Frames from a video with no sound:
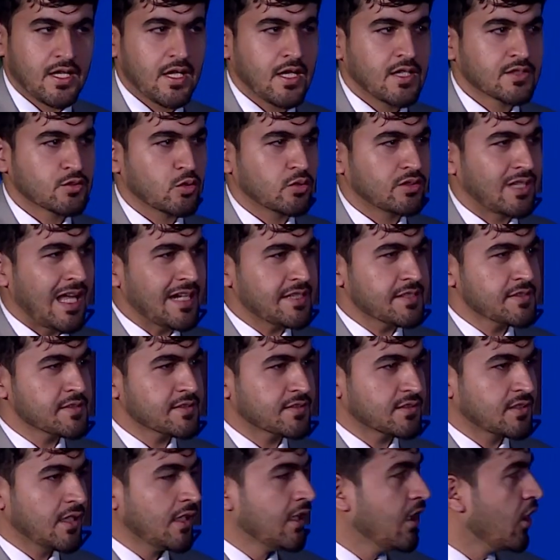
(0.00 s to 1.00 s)
So that
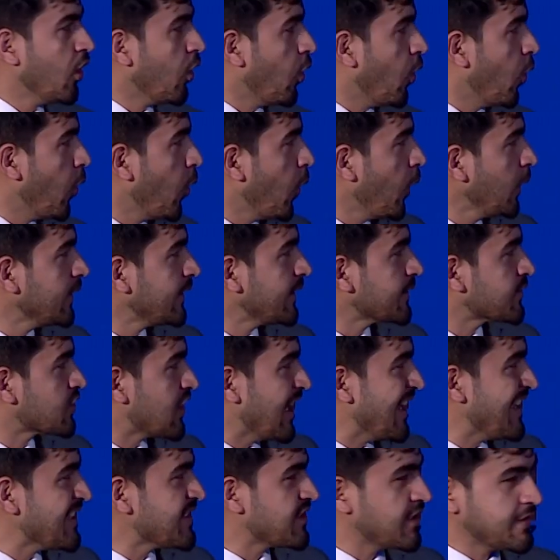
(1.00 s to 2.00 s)
is all the
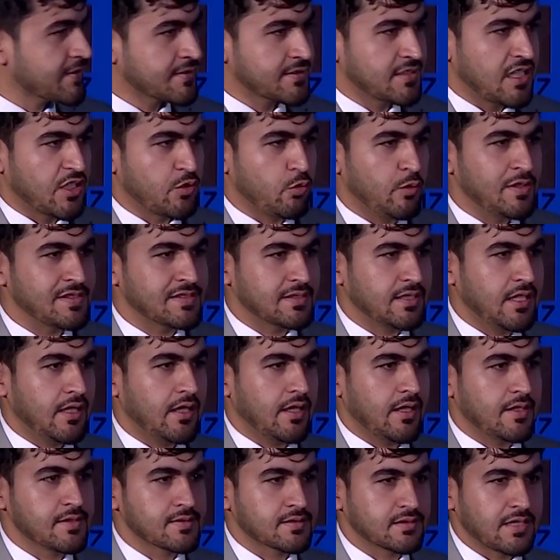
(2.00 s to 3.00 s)
changes that we see
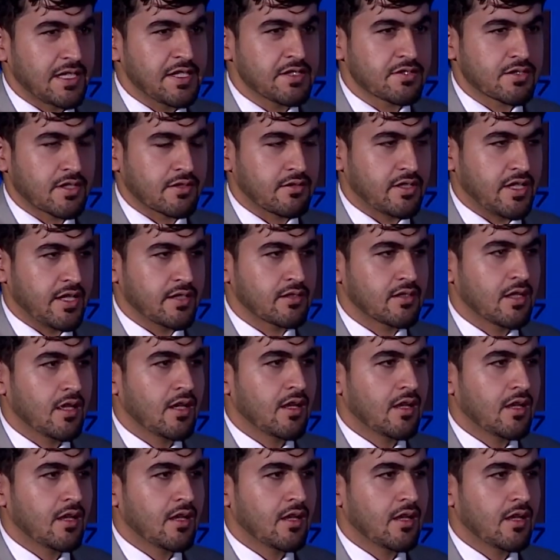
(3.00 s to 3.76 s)
is internet,